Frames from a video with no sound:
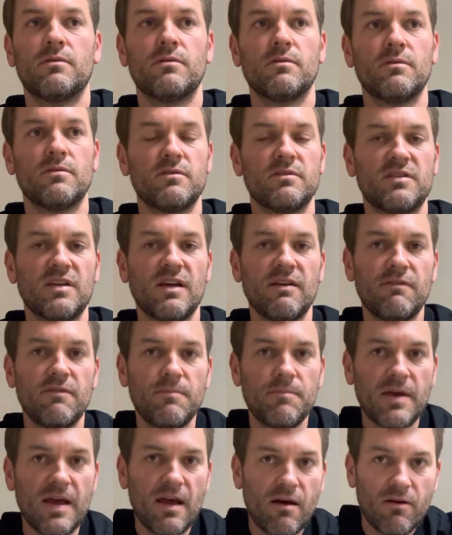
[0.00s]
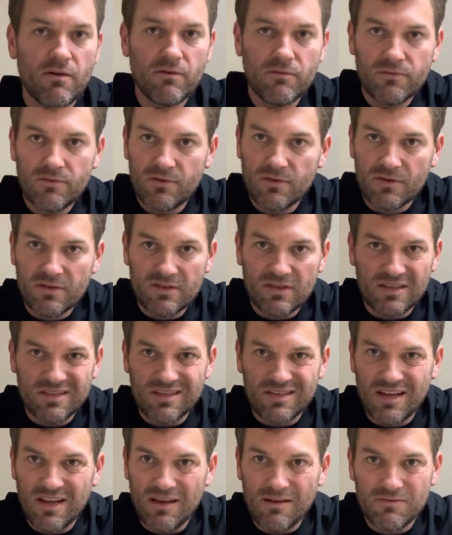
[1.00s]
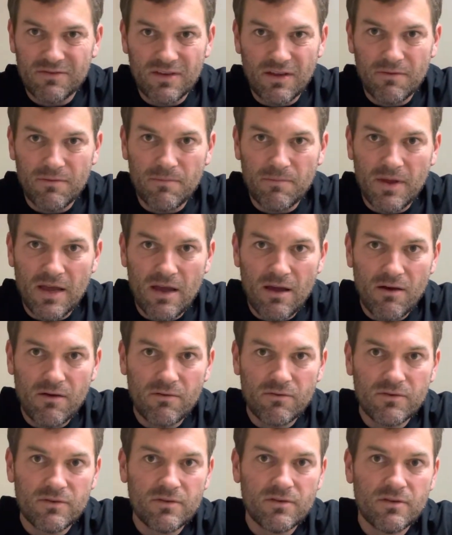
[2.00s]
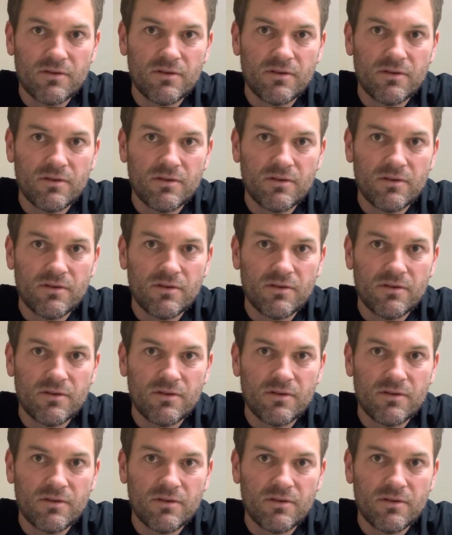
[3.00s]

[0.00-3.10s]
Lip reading: 7 pounds, 6.5, 7 pounds.